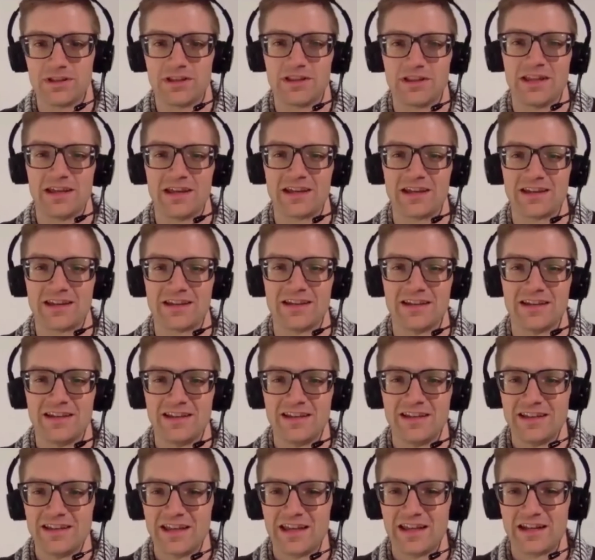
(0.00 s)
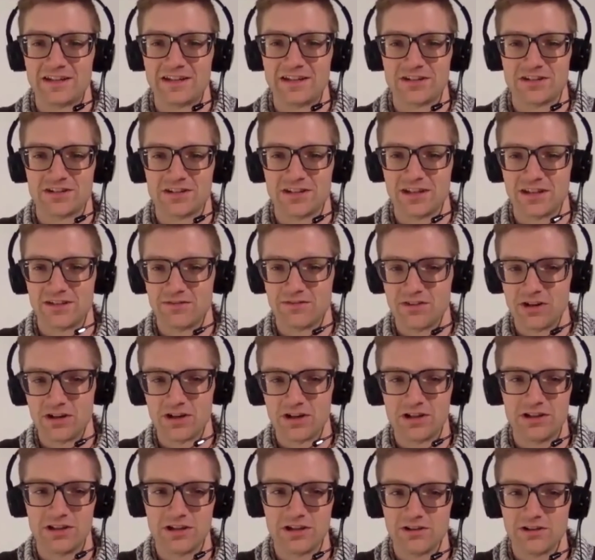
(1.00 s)
And it's just like
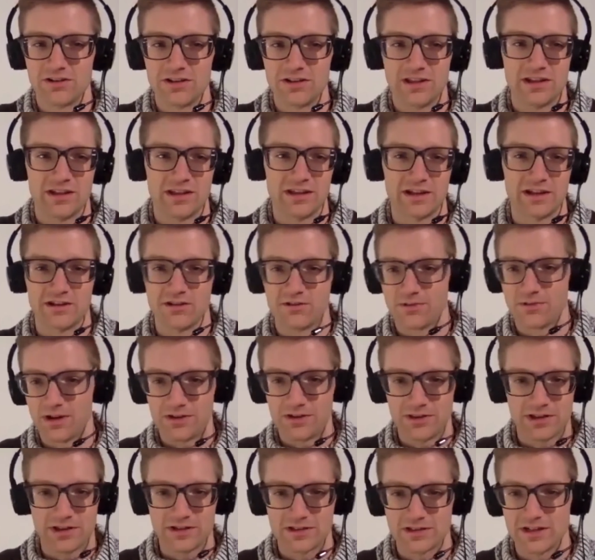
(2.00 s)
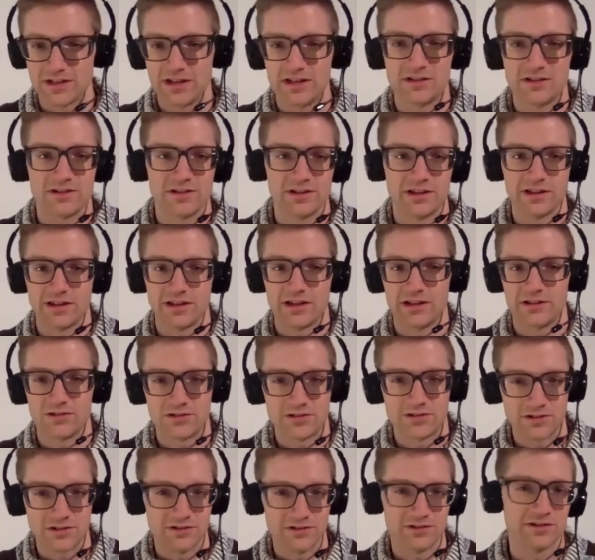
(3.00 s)
very clear that like around that stage, like I'll
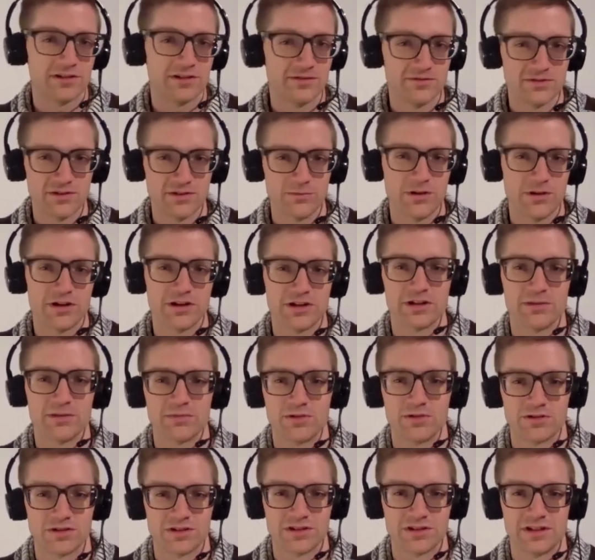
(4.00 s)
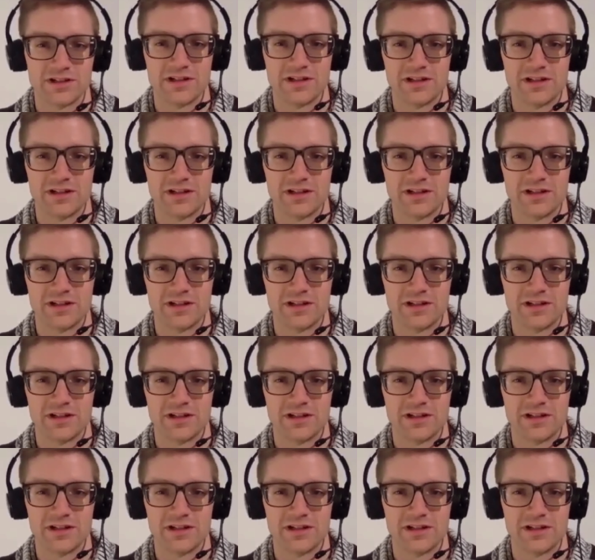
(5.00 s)
start looking for a marketing person.